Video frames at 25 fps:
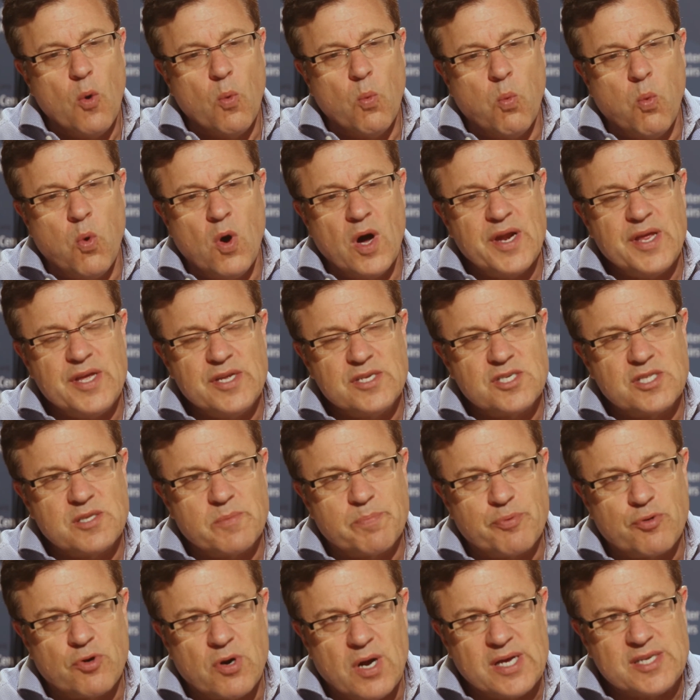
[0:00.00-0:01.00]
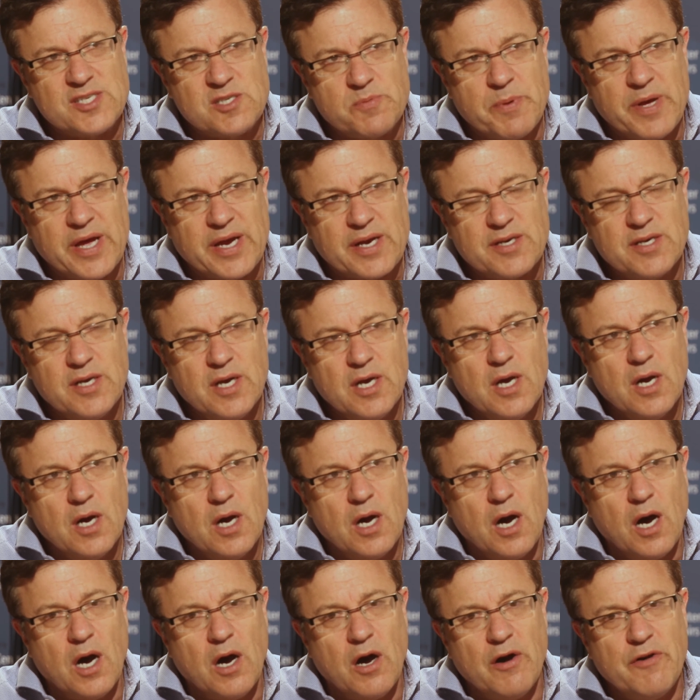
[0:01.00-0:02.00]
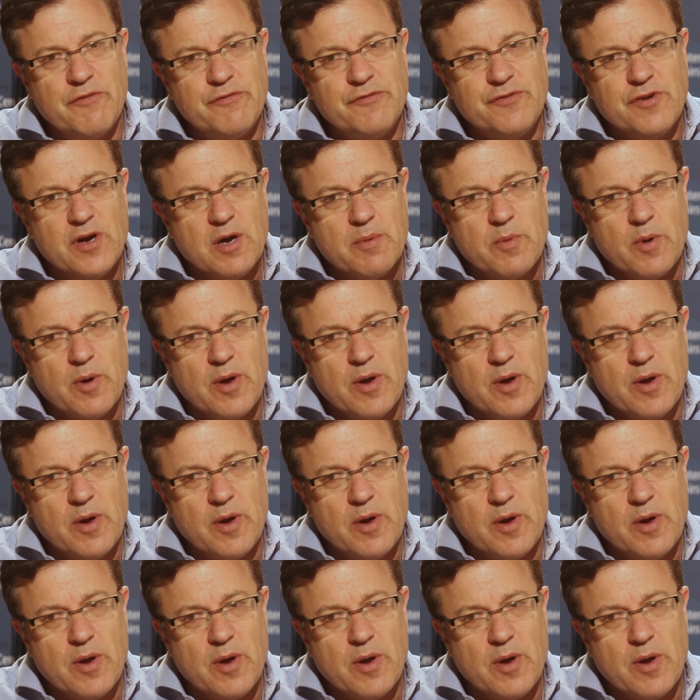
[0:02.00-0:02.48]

what is the prospect of